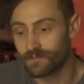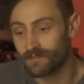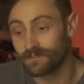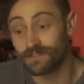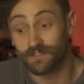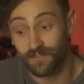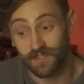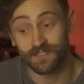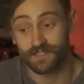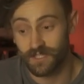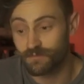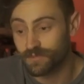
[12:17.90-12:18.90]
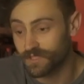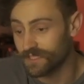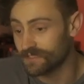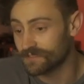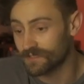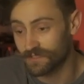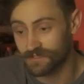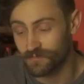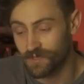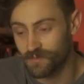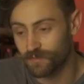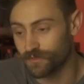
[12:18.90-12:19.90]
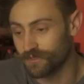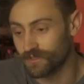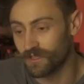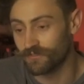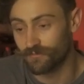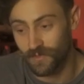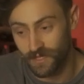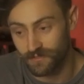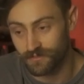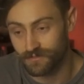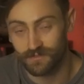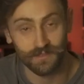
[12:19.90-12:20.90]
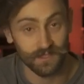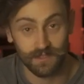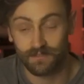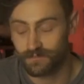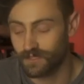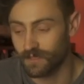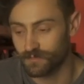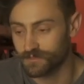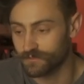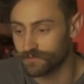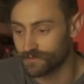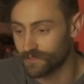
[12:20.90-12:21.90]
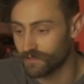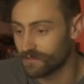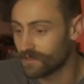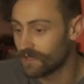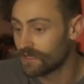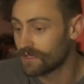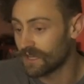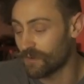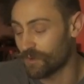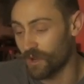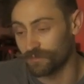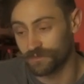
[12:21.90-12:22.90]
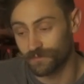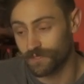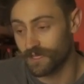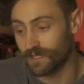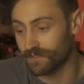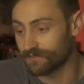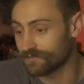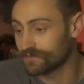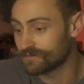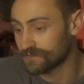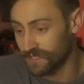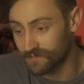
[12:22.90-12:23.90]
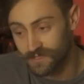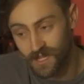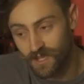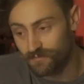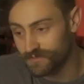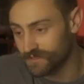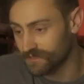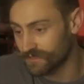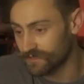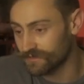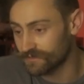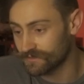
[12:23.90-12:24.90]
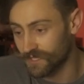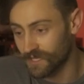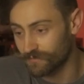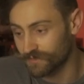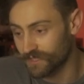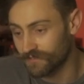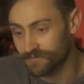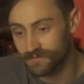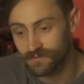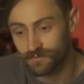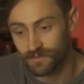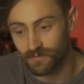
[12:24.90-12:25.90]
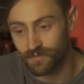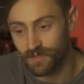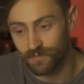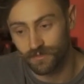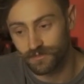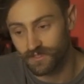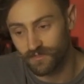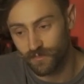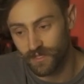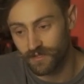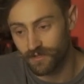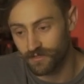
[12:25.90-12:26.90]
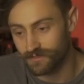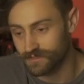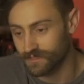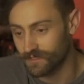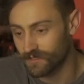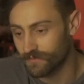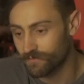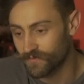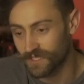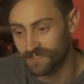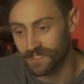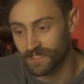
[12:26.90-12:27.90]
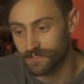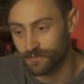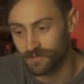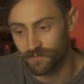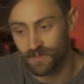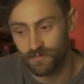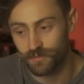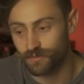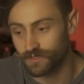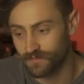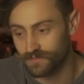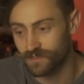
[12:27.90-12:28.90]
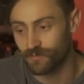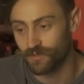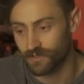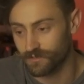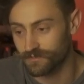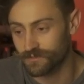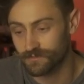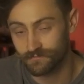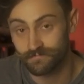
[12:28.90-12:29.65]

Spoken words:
live in the same place as the people you love matters. Yeah, absolutely. I probably have 10 times the time left with the people who live in my current city as I do with the people who live somewhere else.